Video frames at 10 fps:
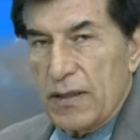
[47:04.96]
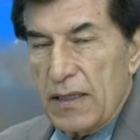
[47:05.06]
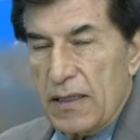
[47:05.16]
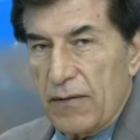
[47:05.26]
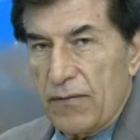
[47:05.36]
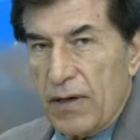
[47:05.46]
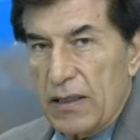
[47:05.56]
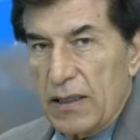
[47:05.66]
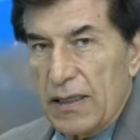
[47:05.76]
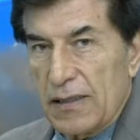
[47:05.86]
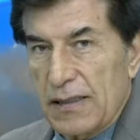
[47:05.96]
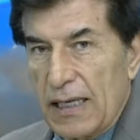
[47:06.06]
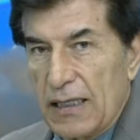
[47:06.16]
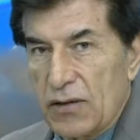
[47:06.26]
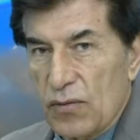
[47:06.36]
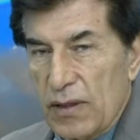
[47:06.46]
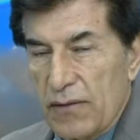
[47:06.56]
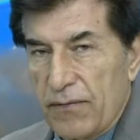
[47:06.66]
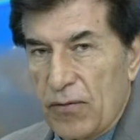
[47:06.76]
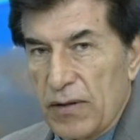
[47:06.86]
can find an assailant with a
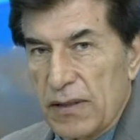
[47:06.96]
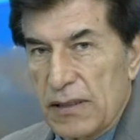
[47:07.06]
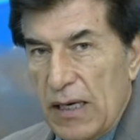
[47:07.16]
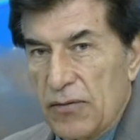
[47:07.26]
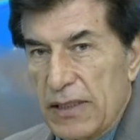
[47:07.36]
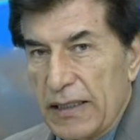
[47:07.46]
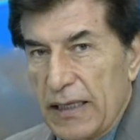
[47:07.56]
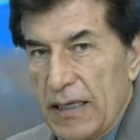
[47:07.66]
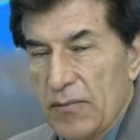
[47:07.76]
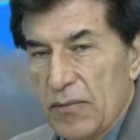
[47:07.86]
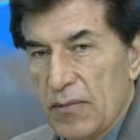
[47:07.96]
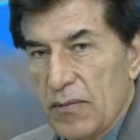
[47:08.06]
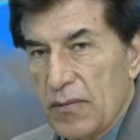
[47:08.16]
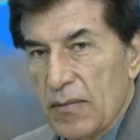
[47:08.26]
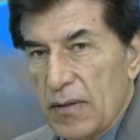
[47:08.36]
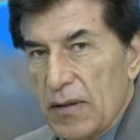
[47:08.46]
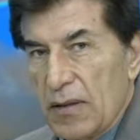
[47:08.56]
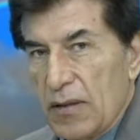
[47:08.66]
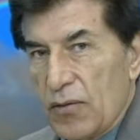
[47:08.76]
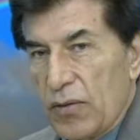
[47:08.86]
foreign sounding name,
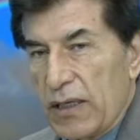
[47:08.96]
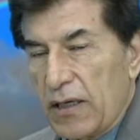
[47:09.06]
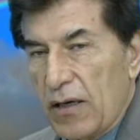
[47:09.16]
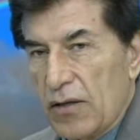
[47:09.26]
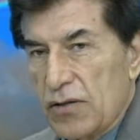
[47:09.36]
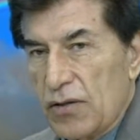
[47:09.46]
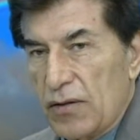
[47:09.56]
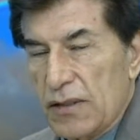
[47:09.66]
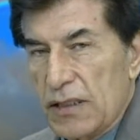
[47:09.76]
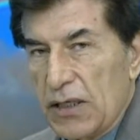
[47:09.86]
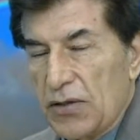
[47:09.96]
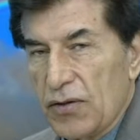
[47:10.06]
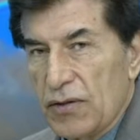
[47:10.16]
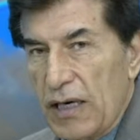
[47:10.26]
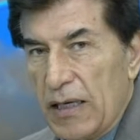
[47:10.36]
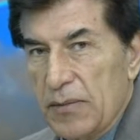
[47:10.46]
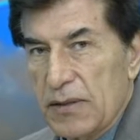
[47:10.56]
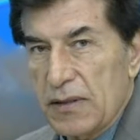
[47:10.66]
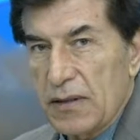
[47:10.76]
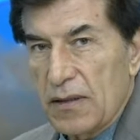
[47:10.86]
with a cultural
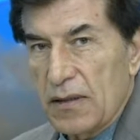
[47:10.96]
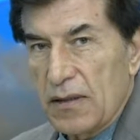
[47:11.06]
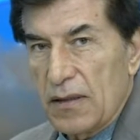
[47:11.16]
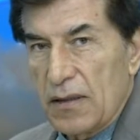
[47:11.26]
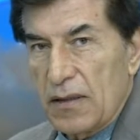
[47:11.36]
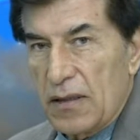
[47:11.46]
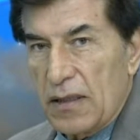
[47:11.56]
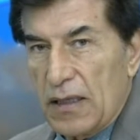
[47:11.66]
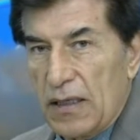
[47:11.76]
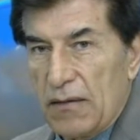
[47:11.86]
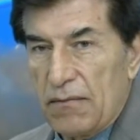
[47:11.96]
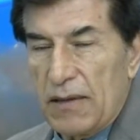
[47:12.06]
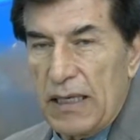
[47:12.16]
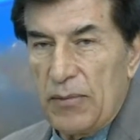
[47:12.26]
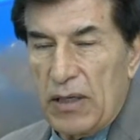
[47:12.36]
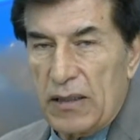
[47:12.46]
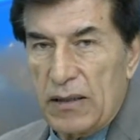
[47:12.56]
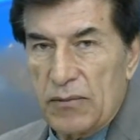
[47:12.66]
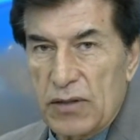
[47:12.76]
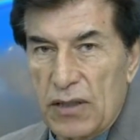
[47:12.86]
stereotypes, uh, labeling
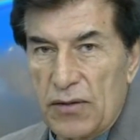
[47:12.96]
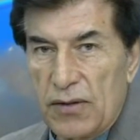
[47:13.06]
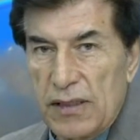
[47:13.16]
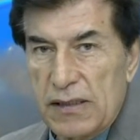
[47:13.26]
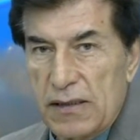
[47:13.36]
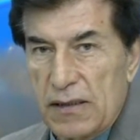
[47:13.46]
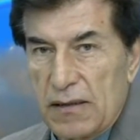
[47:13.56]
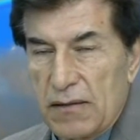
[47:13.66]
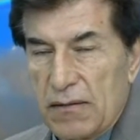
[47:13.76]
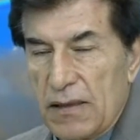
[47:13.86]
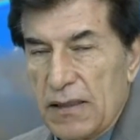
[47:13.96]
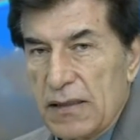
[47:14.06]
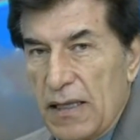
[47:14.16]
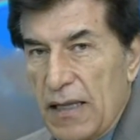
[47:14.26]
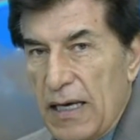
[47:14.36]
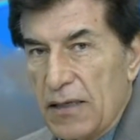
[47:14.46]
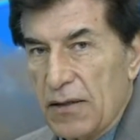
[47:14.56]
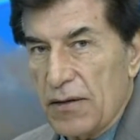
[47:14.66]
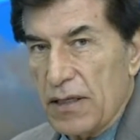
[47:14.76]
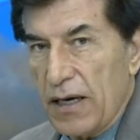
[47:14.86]
them terrorist and this and that
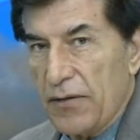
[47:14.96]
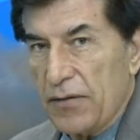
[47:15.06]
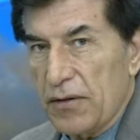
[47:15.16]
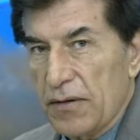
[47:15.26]
and the other.